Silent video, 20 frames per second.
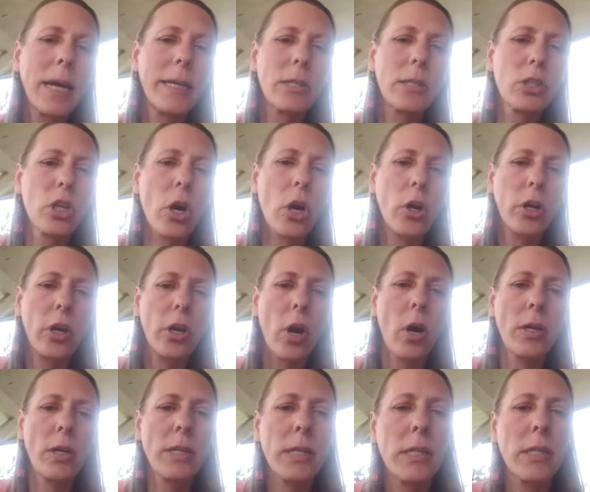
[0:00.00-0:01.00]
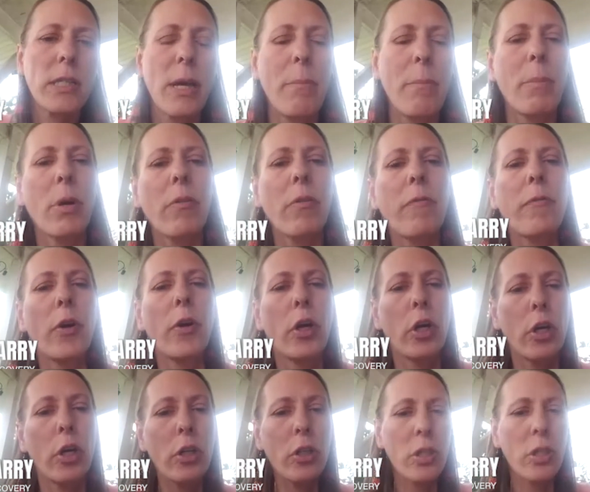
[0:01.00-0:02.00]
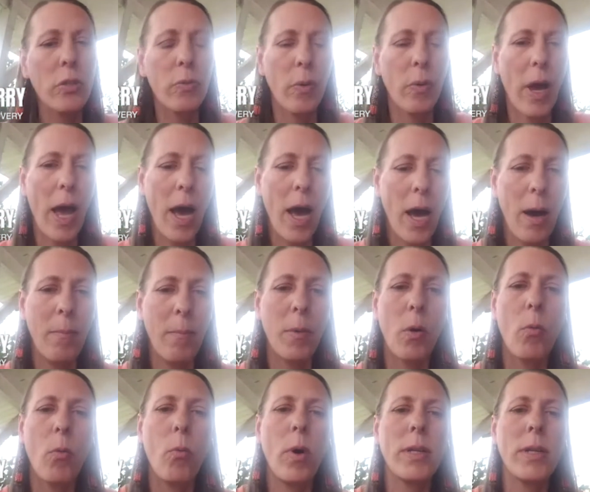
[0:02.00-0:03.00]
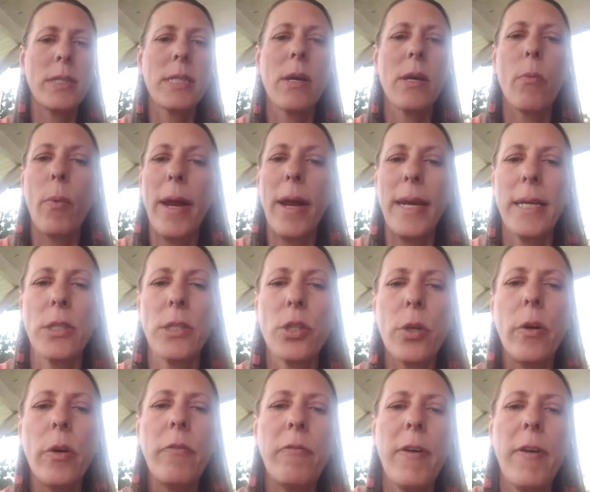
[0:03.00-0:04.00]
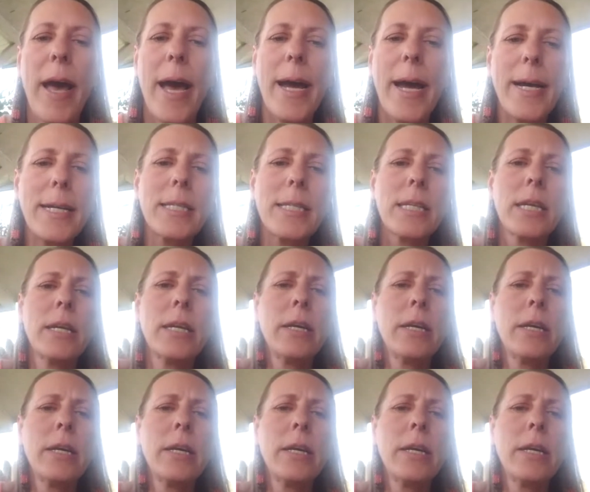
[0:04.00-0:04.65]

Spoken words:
I started on December 1st, once it went into effect.